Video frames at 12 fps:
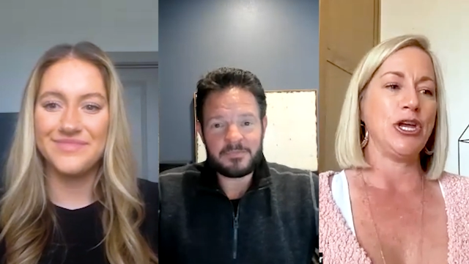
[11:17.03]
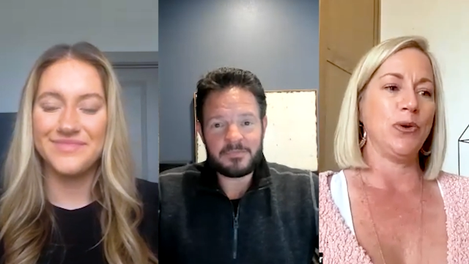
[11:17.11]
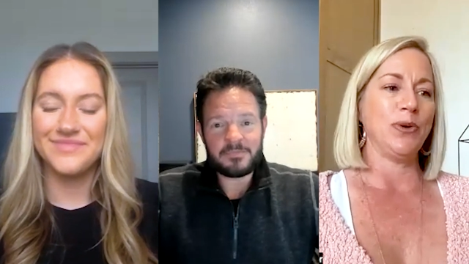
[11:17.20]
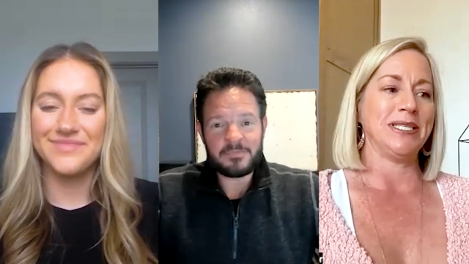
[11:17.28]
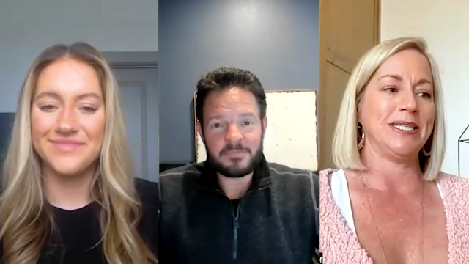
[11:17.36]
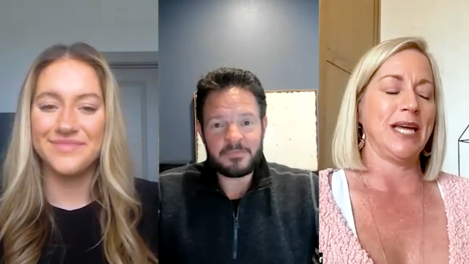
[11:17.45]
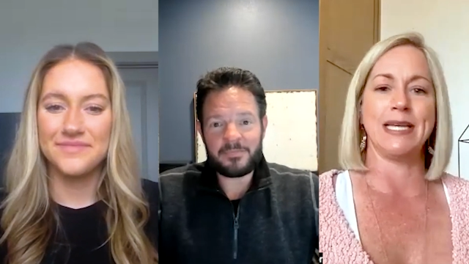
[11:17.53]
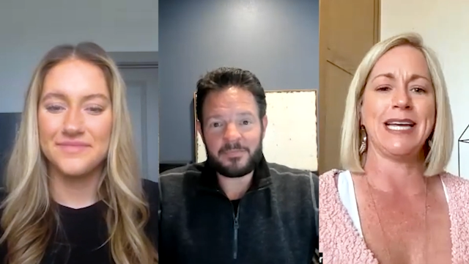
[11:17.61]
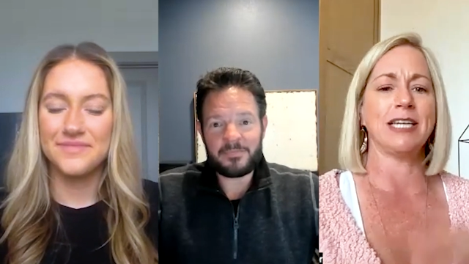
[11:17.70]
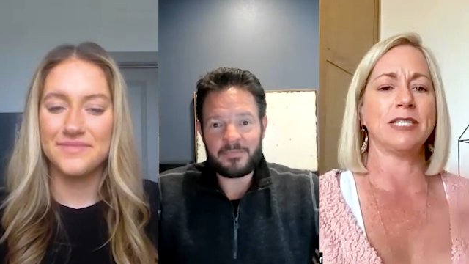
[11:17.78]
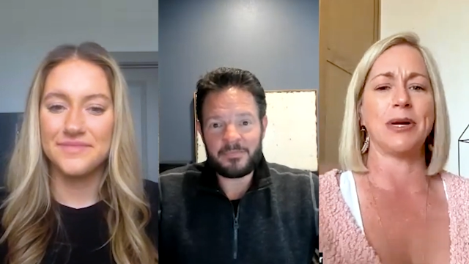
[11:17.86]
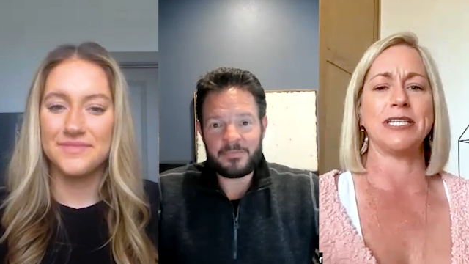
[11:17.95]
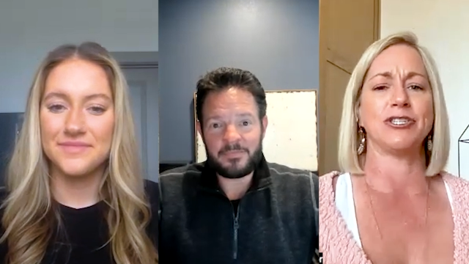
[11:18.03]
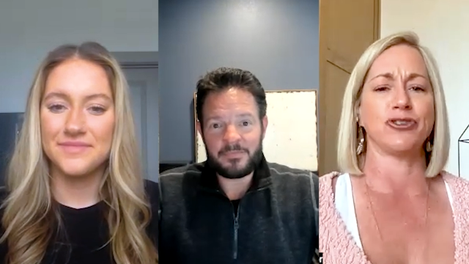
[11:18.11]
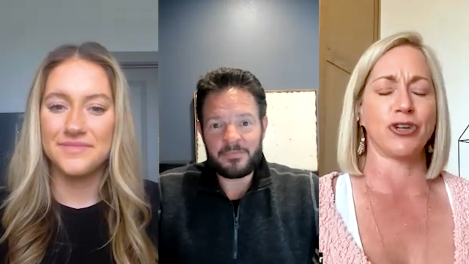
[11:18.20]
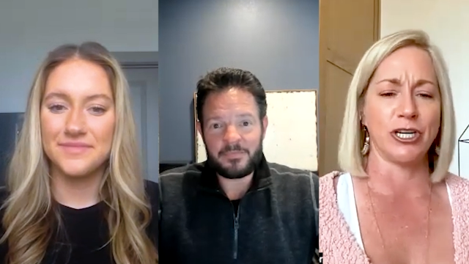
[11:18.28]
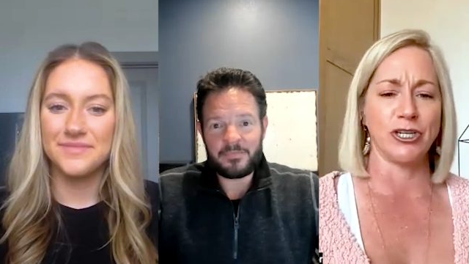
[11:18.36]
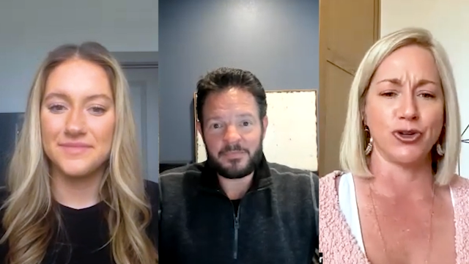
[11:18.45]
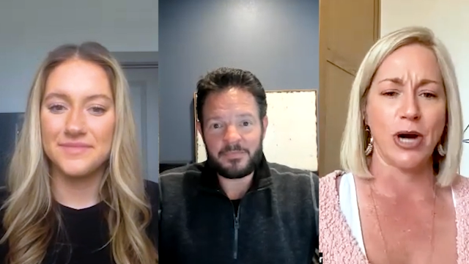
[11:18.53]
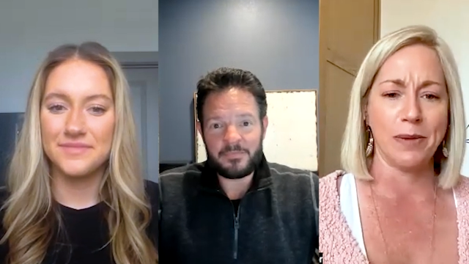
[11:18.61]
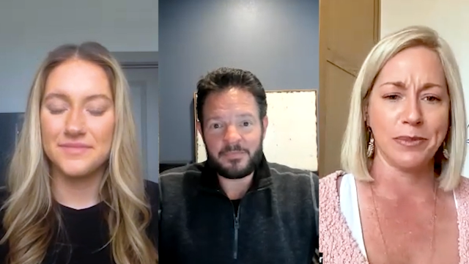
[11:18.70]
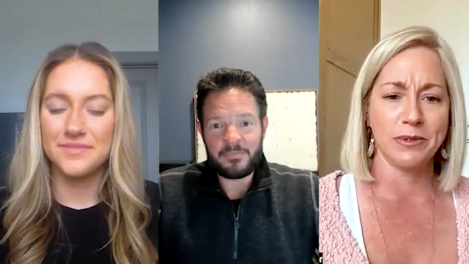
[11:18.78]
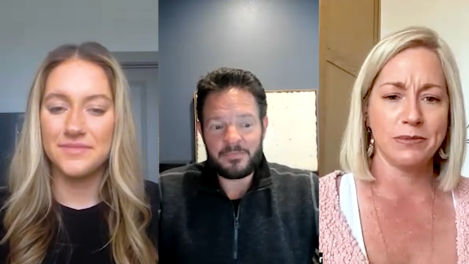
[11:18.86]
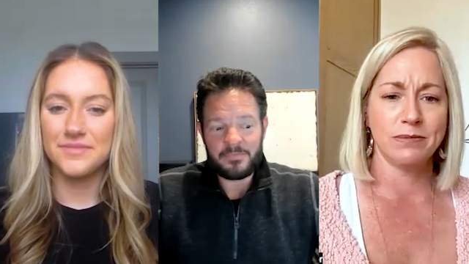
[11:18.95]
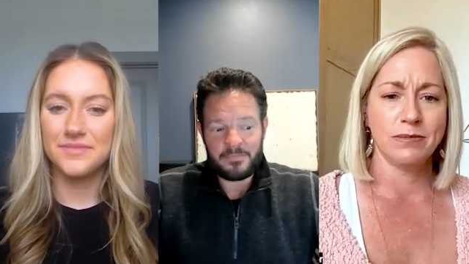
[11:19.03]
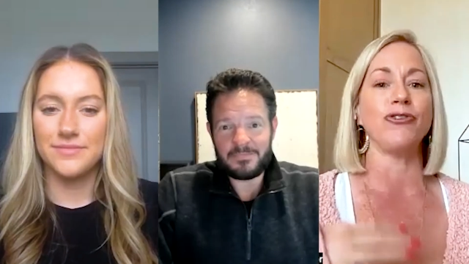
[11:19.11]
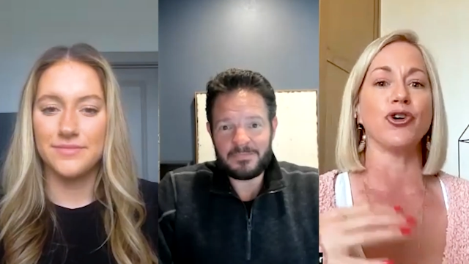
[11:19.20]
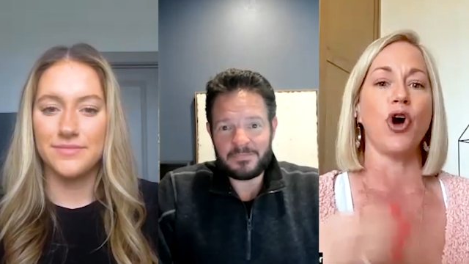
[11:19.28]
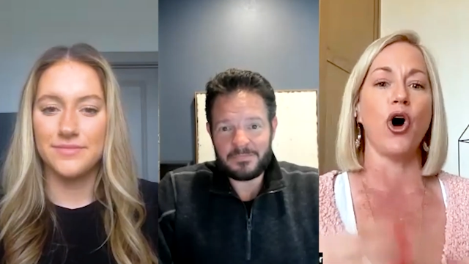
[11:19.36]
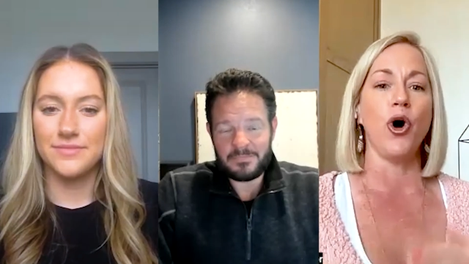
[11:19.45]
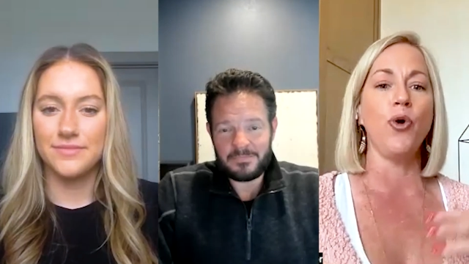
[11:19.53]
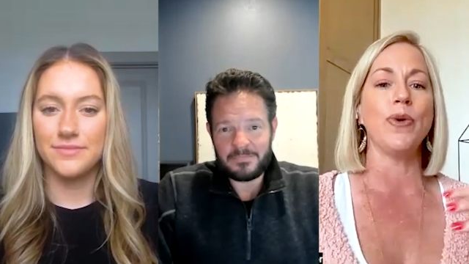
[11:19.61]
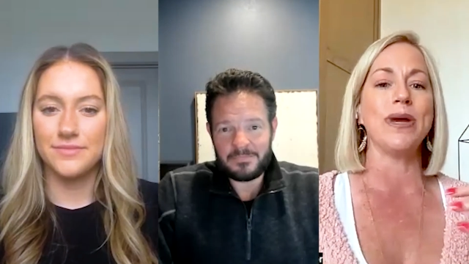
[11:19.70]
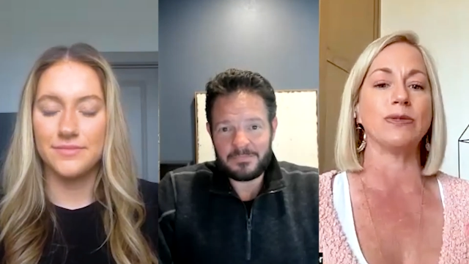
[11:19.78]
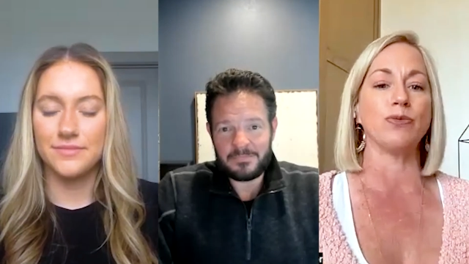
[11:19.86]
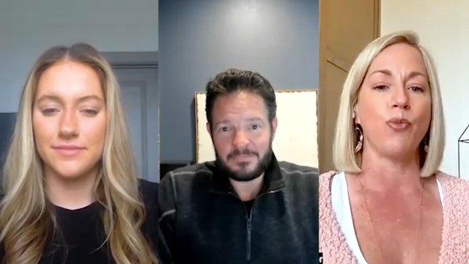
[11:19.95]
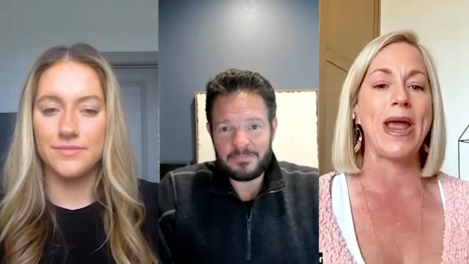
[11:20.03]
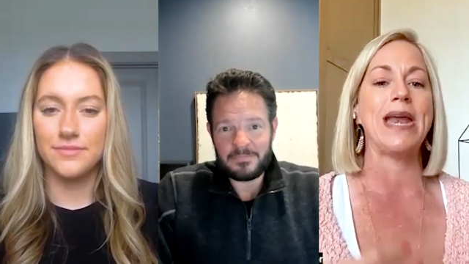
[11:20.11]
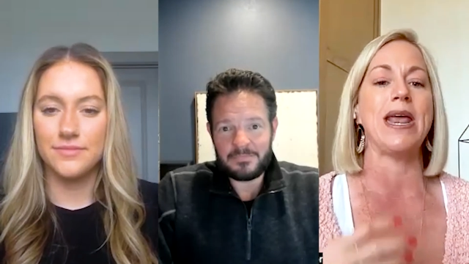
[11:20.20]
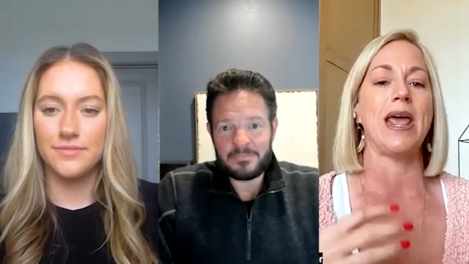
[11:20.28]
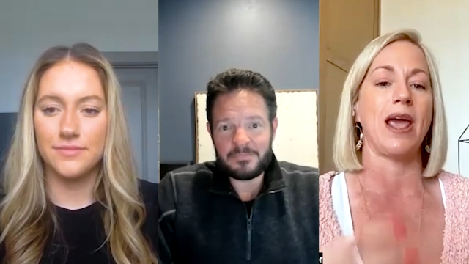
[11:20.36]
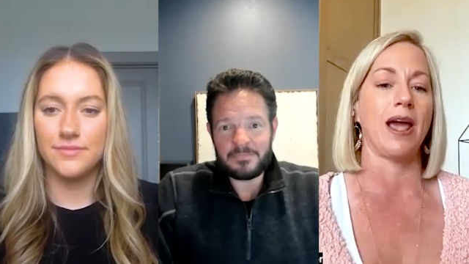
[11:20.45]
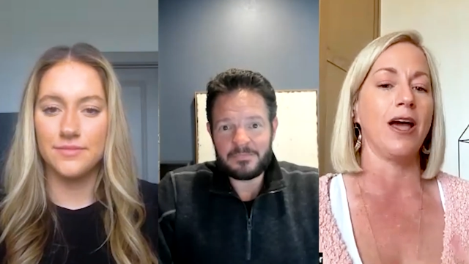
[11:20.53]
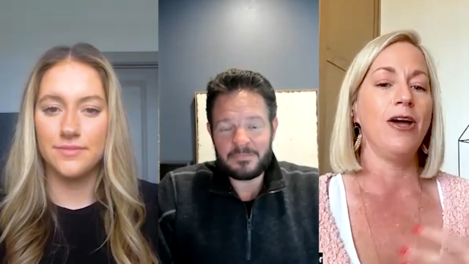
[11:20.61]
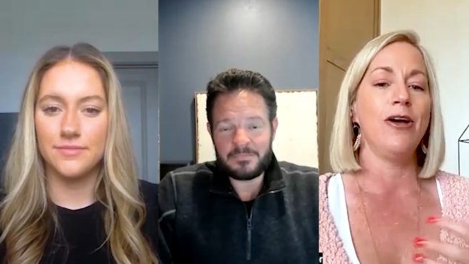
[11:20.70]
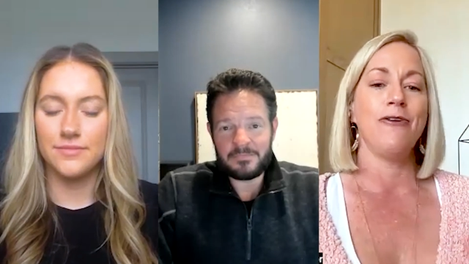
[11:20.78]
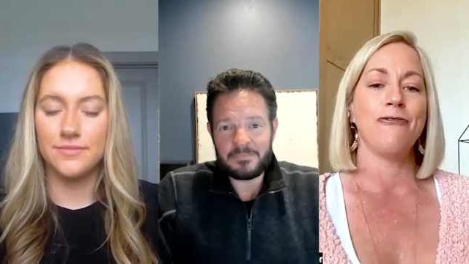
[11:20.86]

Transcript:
Speaker 1: You know, it's these house prices are going to drop. So if you're always waiting